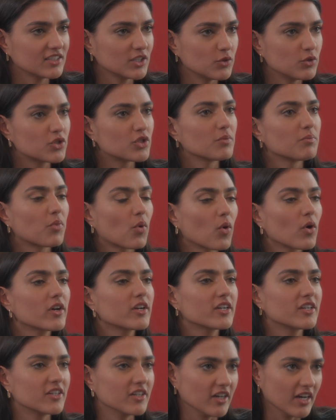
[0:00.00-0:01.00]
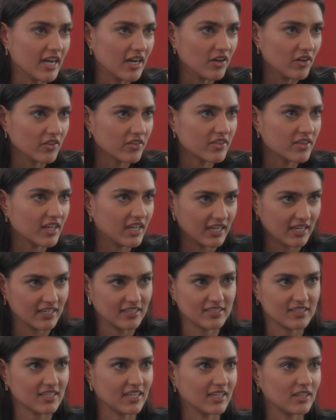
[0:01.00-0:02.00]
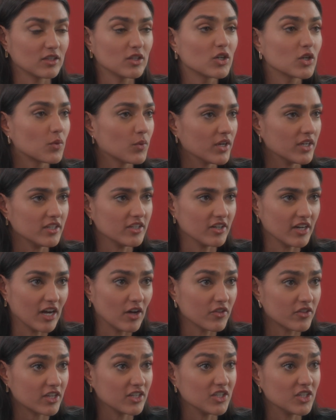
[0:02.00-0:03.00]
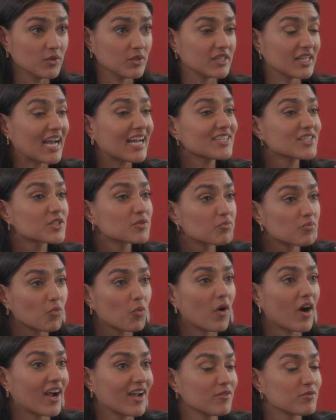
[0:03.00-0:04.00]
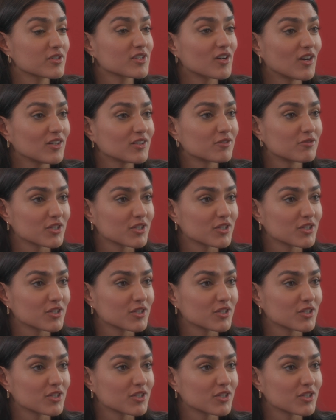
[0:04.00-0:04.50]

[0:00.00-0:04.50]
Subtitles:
You supported her health, and it's like, look what your health can do. And that's why it was called the